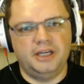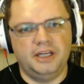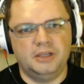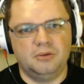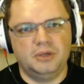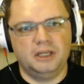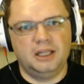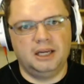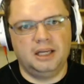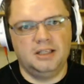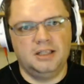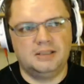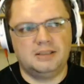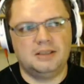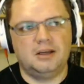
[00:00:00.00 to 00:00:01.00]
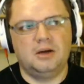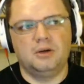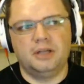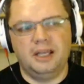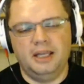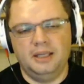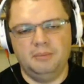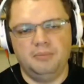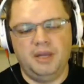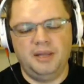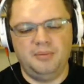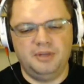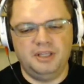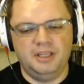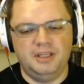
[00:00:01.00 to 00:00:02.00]
could realize, okay,
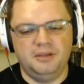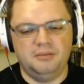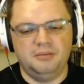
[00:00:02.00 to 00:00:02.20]
maybe